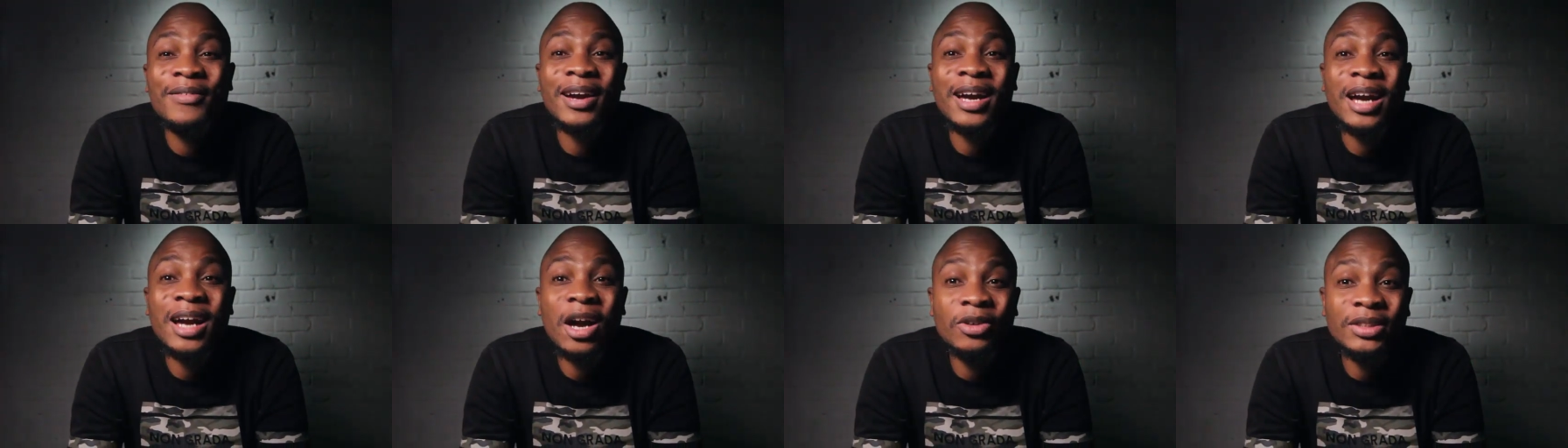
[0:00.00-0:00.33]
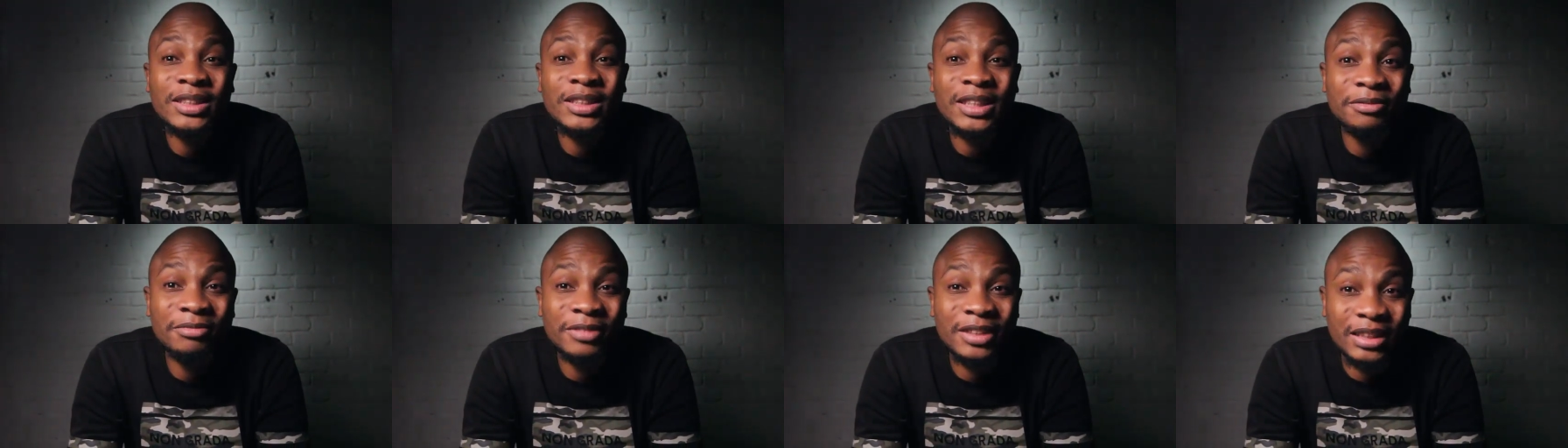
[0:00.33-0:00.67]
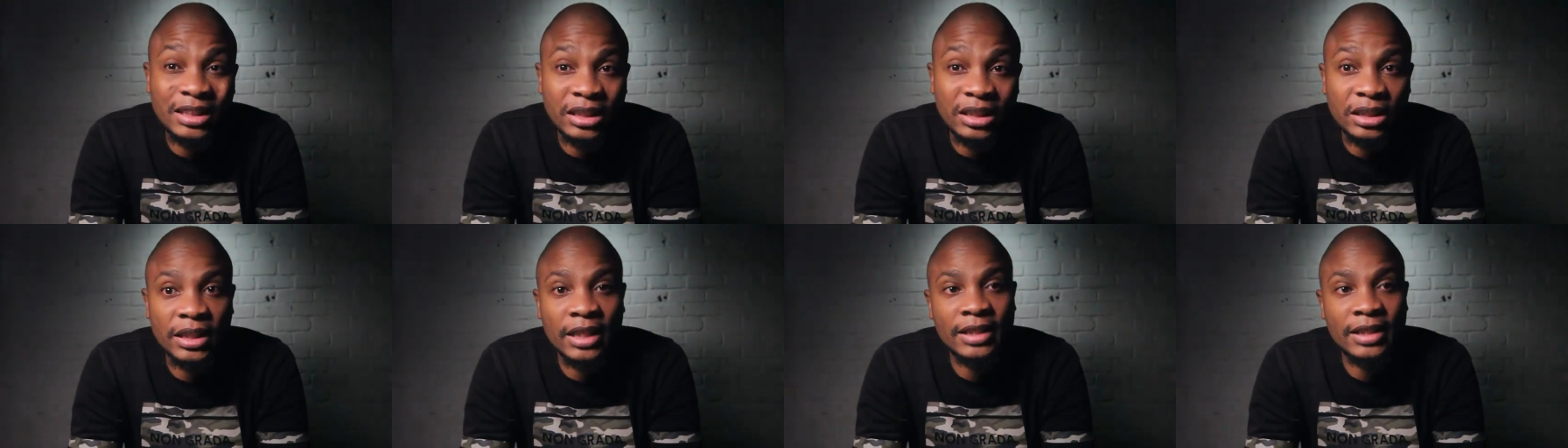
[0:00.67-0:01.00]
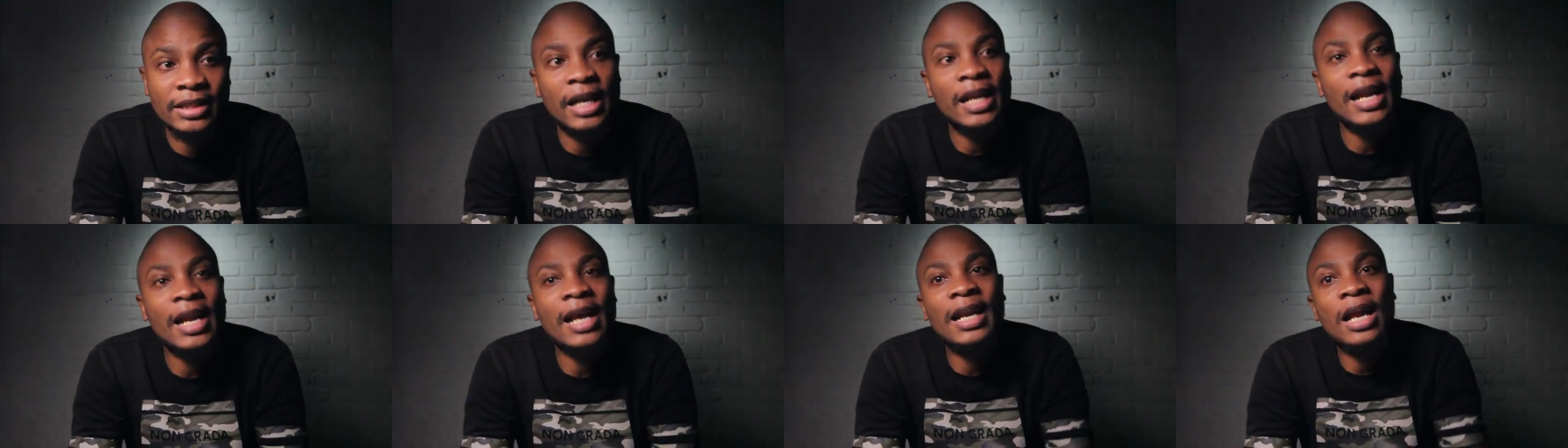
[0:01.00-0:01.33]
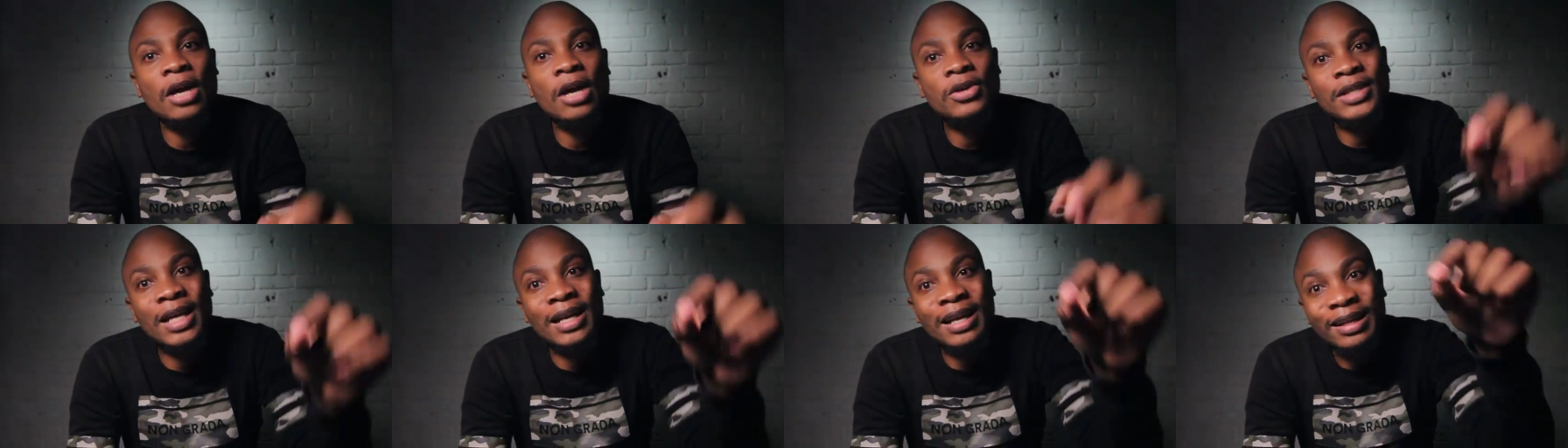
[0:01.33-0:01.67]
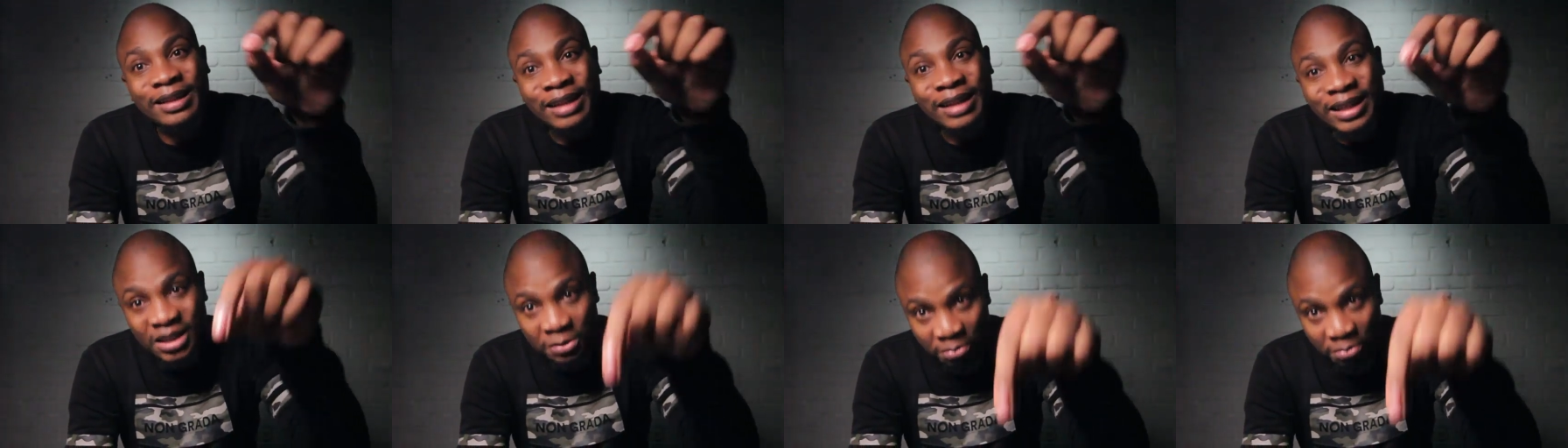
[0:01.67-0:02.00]
a counterfeit Jesus that allows
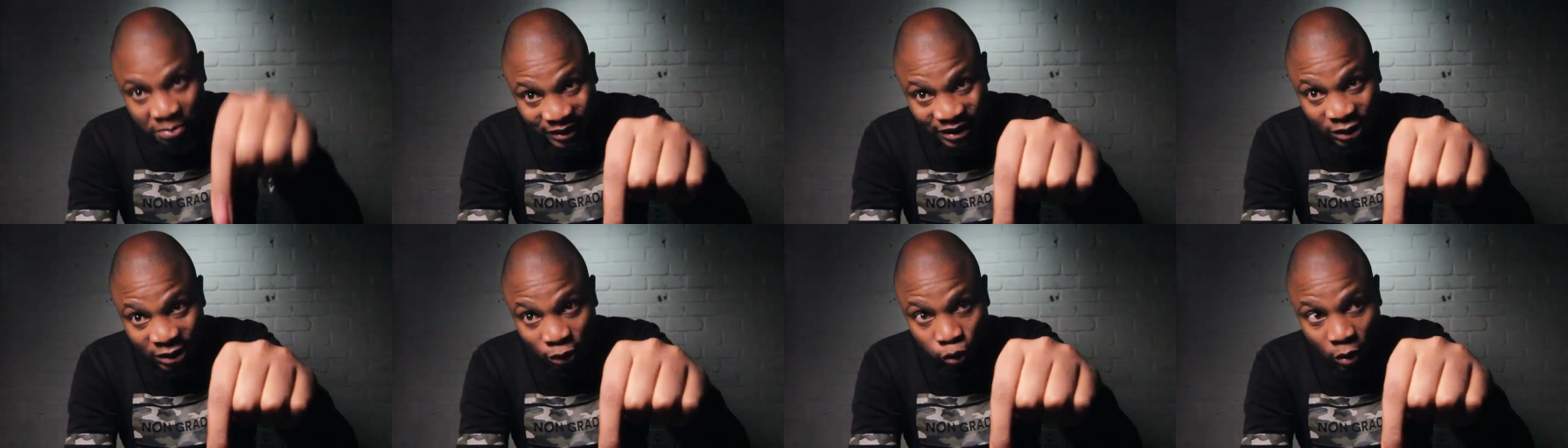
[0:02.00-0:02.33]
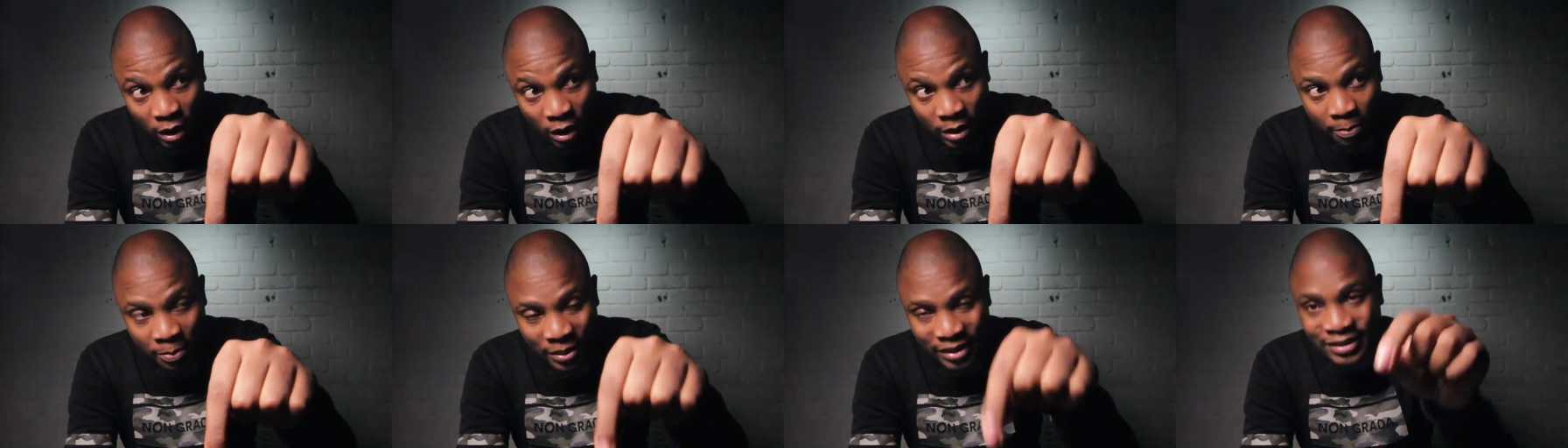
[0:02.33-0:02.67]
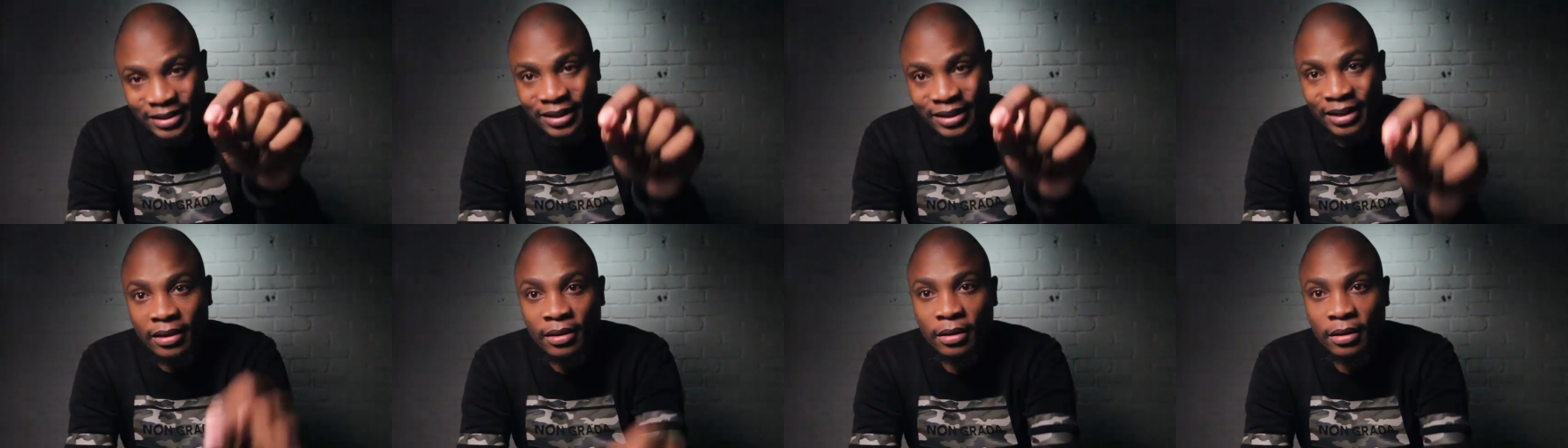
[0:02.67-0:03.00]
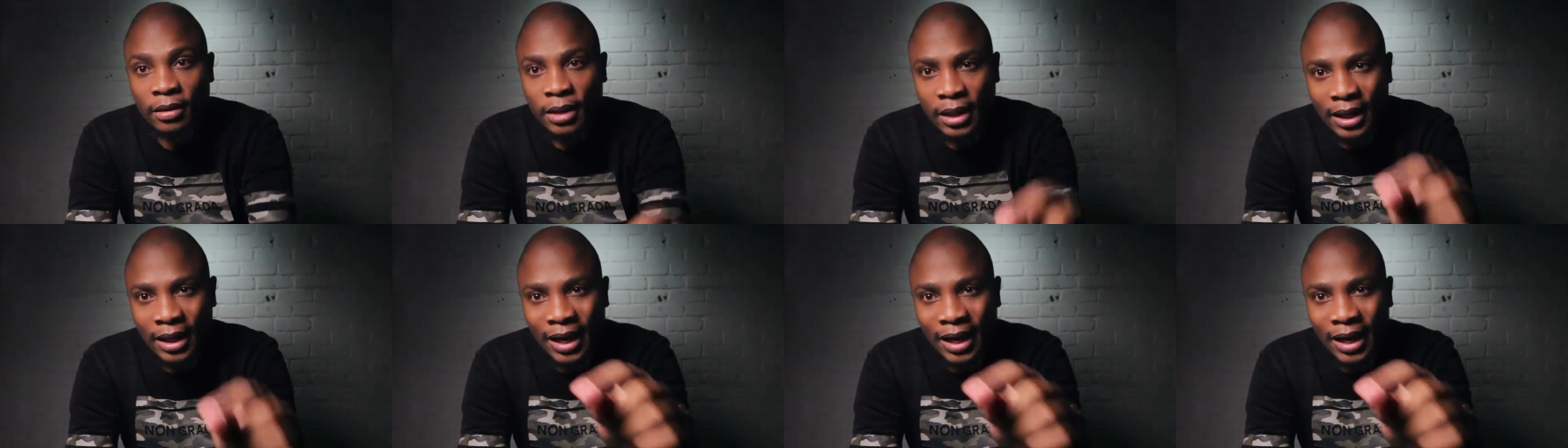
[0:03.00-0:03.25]
another spiritual person,